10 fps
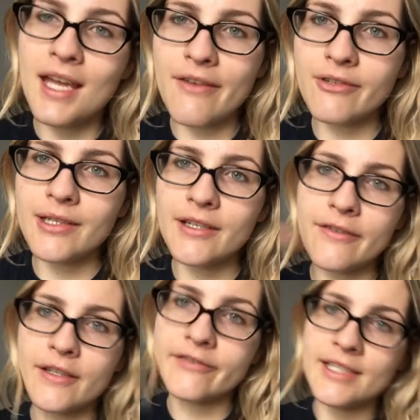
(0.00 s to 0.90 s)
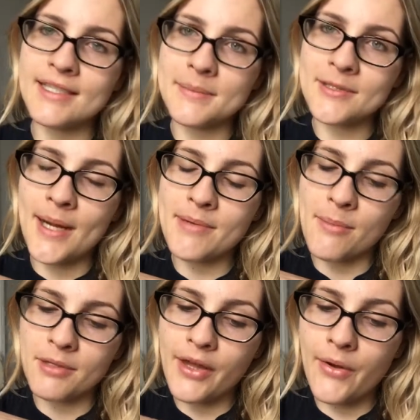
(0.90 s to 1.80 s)
If you're new here, feel free to subscribe
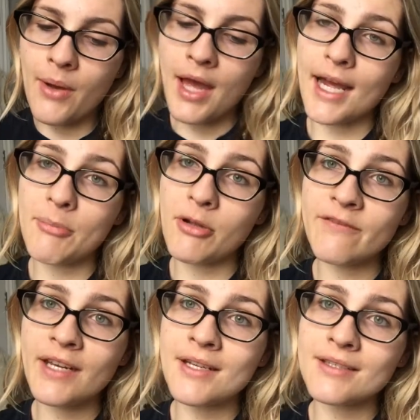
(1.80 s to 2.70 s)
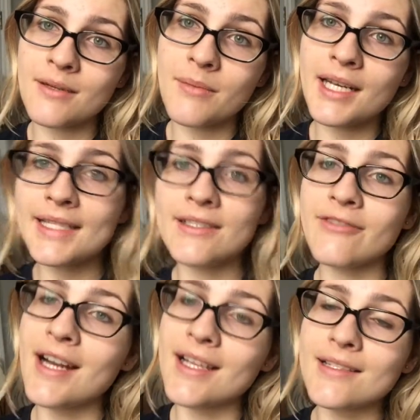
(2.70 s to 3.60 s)
down below. I upload videos on Mondays and
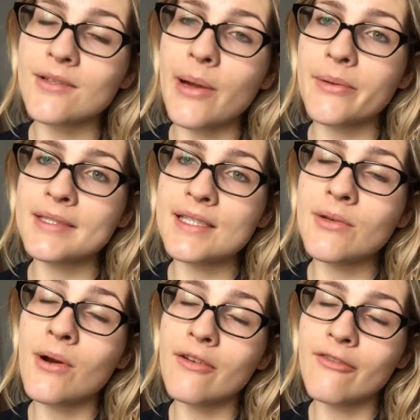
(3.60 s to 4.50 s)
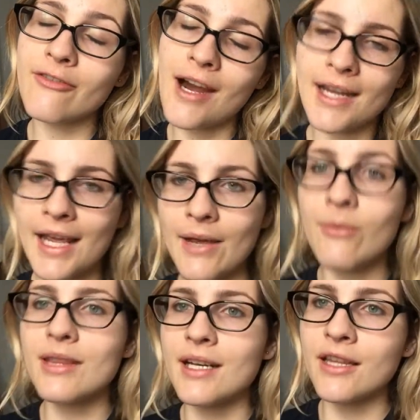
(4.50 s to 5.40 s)
Fridays, so I will see you on Friday
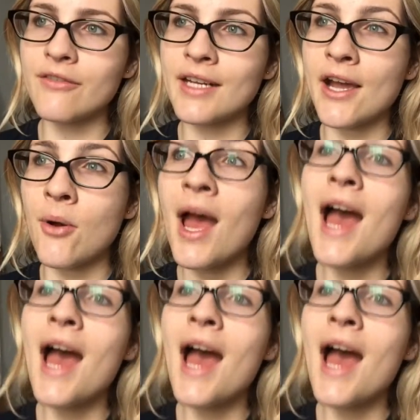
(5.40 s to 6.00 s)
with another video.